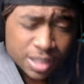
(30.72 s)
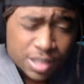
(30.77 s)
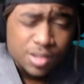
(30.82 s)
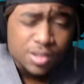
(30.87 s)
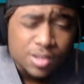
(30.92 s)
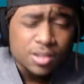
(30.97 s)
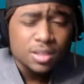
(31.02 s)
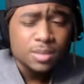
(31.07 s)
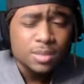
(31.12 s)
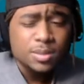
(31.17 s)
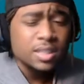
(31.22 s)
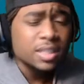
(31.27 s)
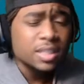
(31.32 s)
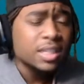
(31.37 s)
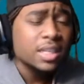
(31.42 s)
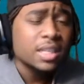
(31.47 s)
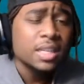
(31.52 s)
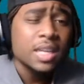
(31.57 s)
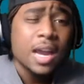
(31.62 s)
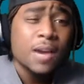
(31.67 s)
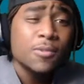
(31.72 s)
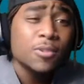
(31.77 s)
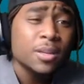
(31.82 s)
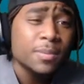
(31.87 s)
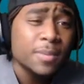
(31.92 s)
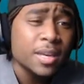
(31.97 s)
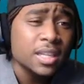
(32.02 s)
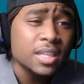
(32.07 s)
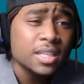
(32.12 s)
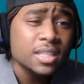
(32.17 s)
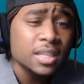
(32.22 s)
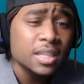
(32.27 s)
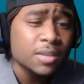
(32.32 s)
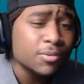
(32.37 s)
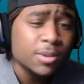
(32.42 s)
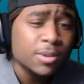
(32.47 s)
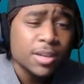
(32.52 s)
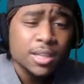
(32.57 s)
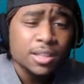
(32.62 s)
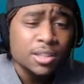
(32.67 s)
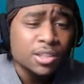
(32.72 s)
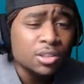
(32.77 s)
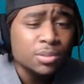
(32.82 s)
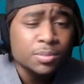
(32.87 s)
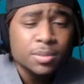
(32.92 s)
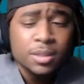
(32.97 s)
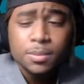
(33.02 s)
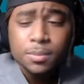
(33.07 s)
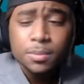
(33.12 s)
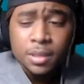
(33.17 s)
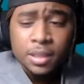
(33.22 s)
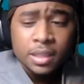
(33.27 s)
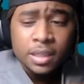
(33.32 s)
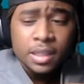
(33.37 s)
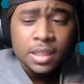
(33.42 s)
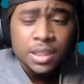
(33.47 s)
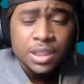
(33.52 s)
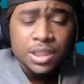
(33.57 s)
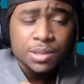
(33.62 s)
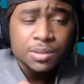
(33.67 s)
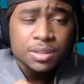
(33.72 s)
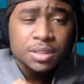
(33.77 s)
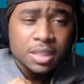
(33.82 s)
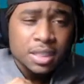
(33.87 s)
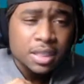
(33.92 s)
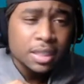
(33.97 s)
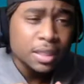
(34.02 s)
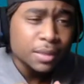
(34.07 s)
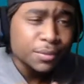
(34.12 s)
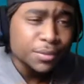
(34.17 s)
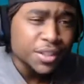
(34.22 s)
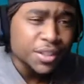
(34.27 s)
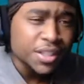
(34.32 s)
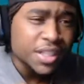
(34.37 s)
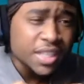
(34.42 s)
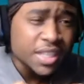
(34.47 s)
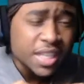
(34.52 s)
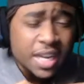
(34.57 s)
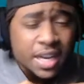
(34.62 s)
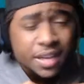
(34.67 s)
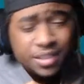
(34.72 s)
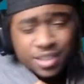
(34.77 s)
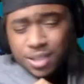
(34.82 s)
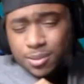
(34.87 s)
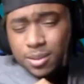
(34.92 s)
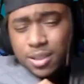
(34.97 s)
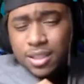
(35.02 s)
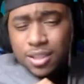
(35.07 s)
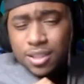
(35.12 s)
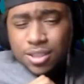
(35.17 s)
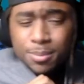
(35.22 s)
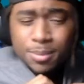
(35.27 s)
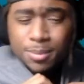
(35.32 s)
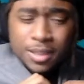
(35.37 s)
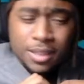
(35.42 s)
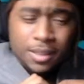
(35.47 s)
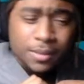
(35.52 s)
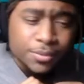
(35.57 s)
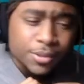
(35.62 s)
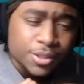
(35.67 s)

know what I'm saying? I want to make this giveaway a little bit big. So instead of gift cards, I have something else planned for